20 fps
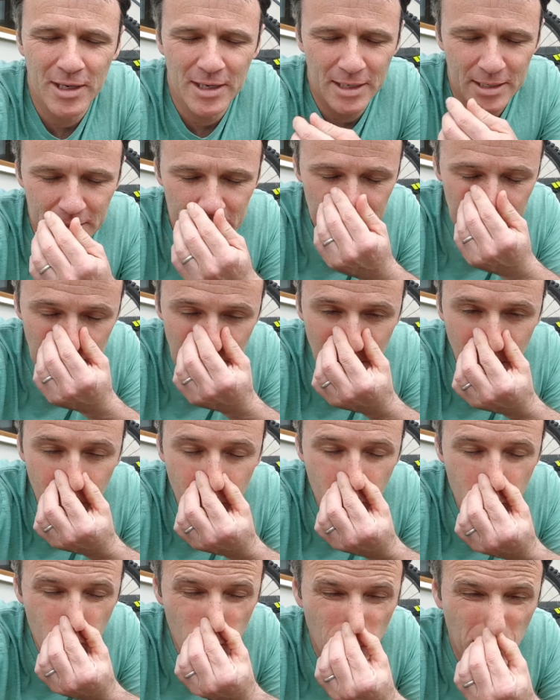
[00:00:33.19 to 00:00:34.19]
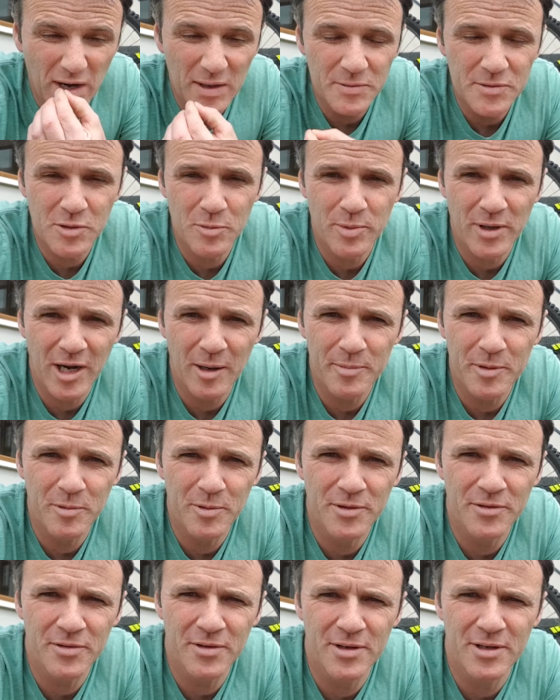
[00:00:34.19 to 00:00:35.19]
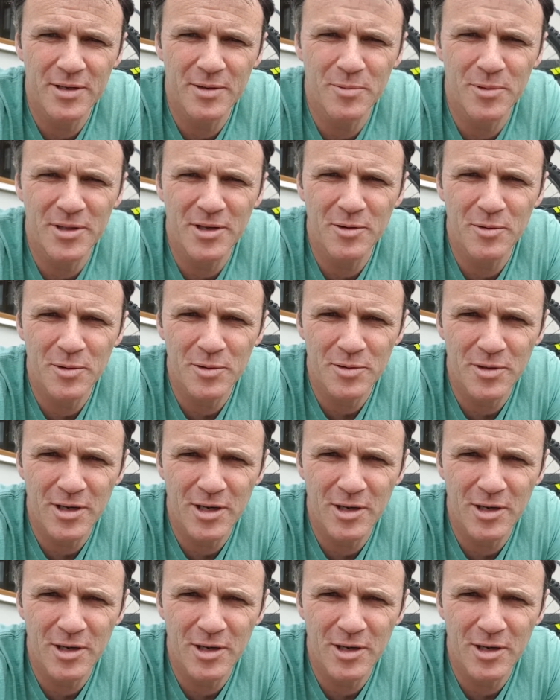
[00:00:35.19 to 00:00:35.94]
and I'm super happy with how